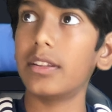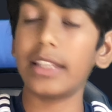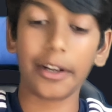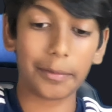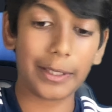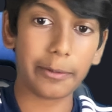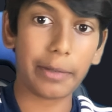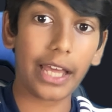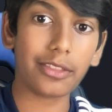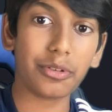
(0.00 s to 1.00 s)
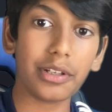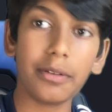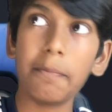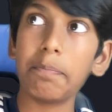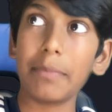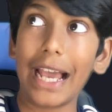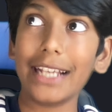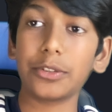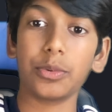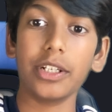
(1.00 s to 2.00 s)
That'll be the password.
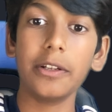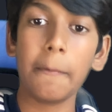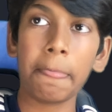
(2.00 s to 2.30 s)
Password.